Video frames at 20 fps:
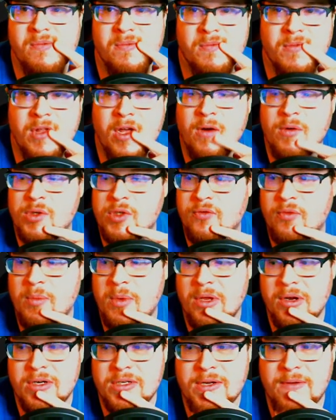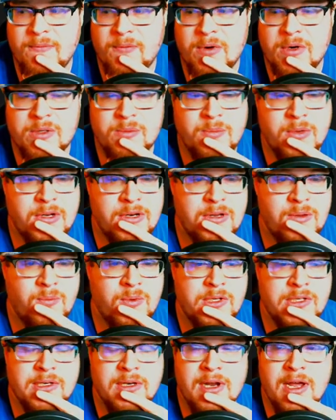Thought it was Familiars at first, but it
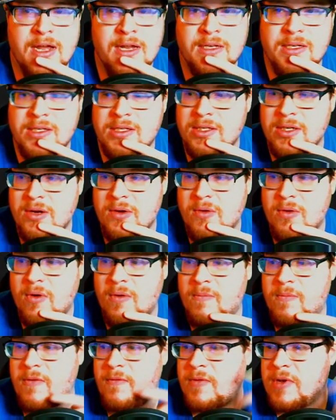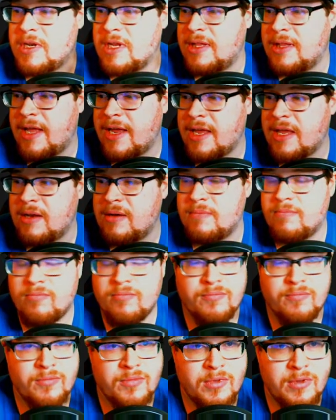was not. So hope if you did like it,
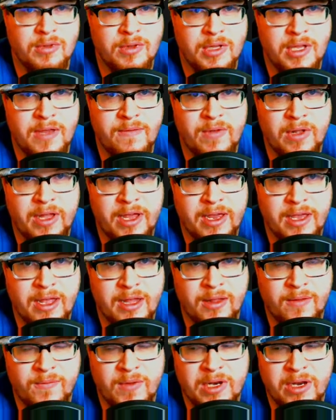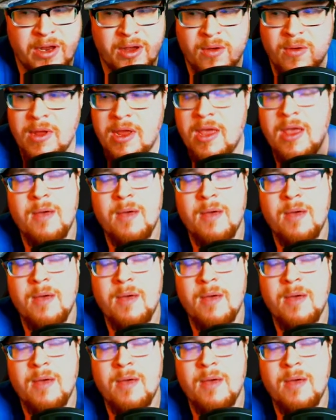leave a like on the video.